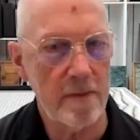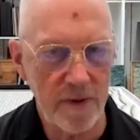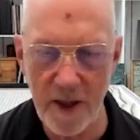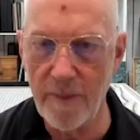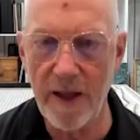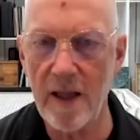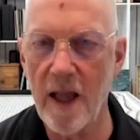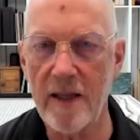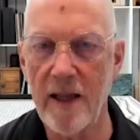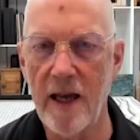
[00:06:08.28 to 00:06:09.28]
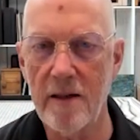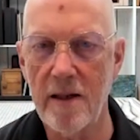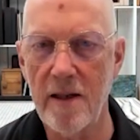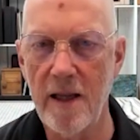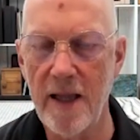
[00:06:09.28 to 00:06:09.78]
something like that.
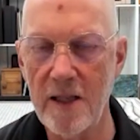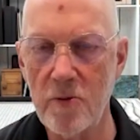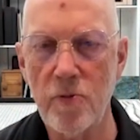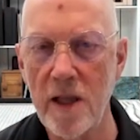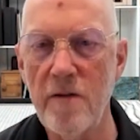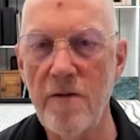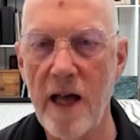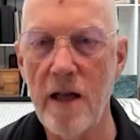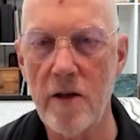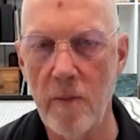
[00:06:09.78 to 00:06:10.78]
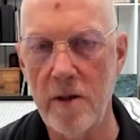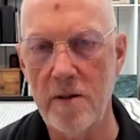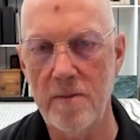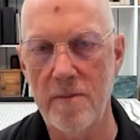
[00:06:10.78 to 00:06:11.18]
And that's really valuable.